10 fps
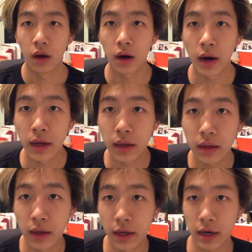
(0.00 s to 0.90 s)
Alright,
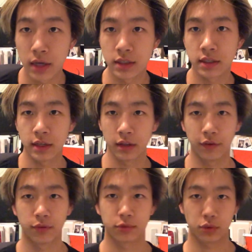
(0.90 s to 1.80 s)
hey guys, it's Anthony
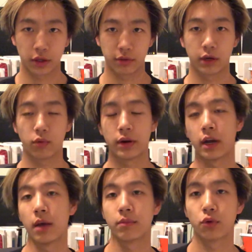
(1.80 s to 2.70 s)
from 23D1 and
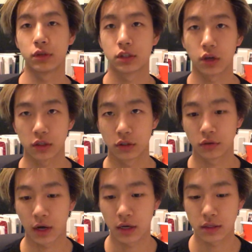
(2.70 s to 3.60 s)
I'm going to talk to you
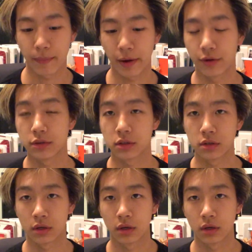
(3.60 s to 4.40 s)
guys about